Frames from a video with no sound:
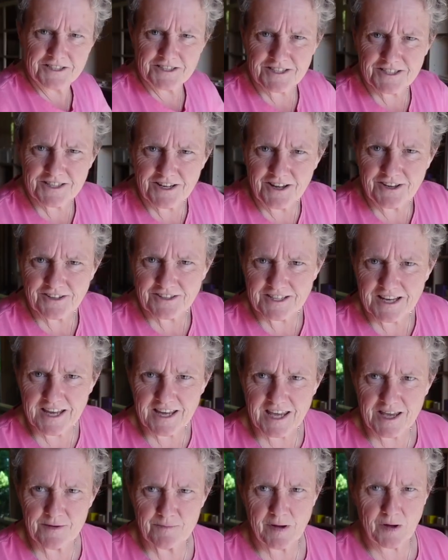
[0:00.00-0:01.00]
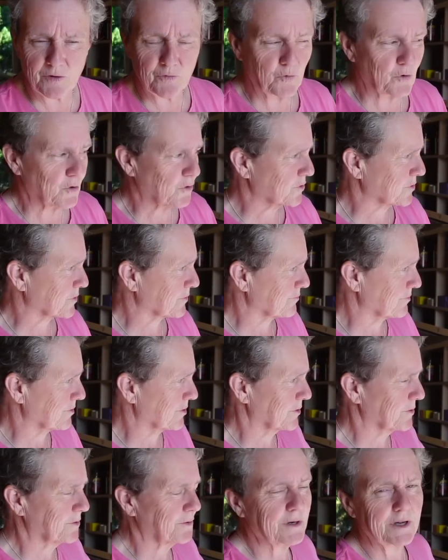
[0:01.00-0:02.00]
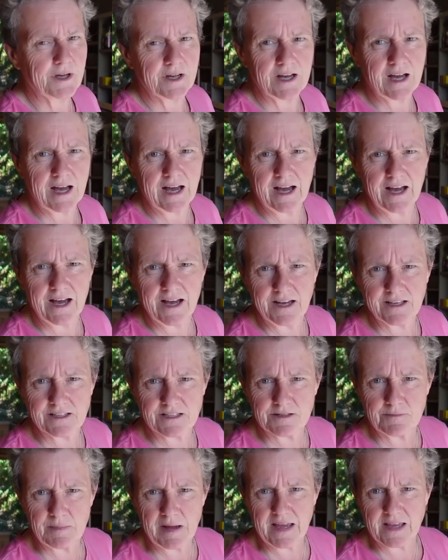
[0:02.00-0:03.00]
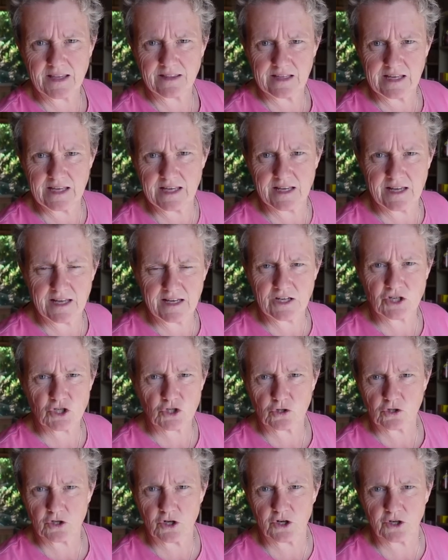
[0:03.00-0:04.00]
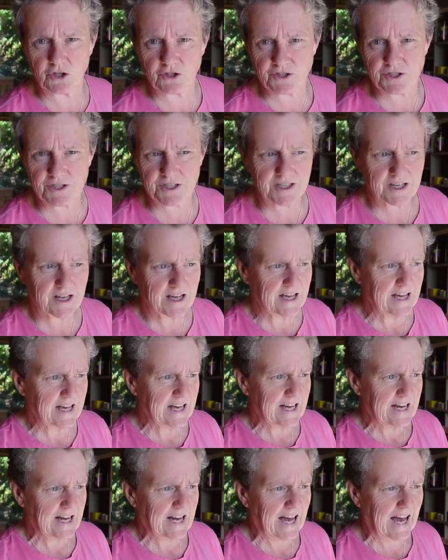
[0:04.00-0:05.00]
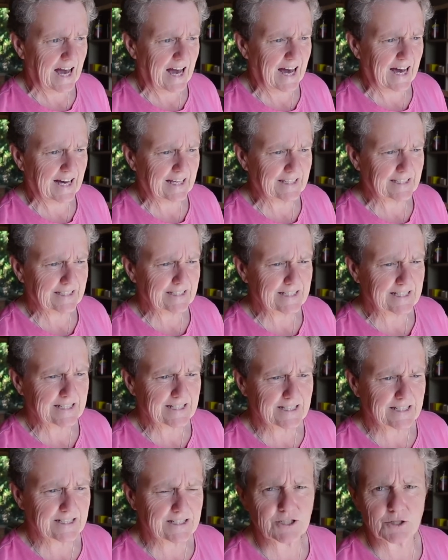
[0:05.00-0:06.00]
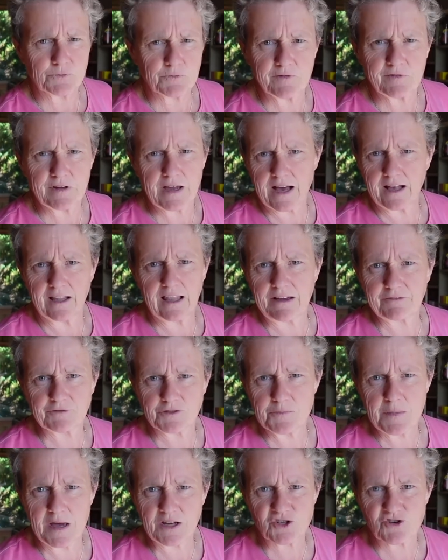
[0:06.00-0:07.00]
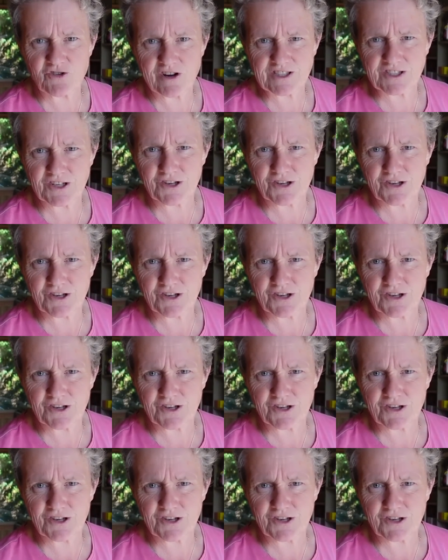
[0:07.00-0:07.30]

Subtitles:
start taking my wood through to make the initial cuts, and some of it I'll have to measure as